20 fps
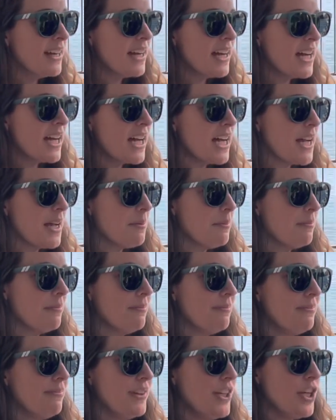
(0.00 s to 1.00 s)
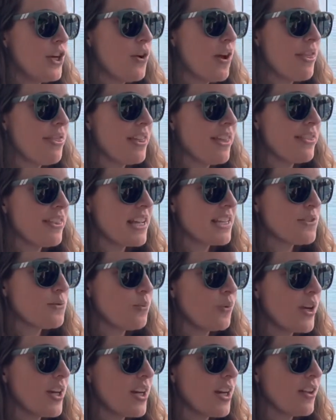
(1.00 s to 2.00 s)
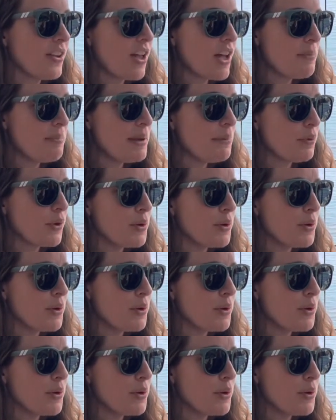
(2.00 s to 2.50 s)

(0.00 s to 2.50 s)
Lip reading: I think that's what a lot of people are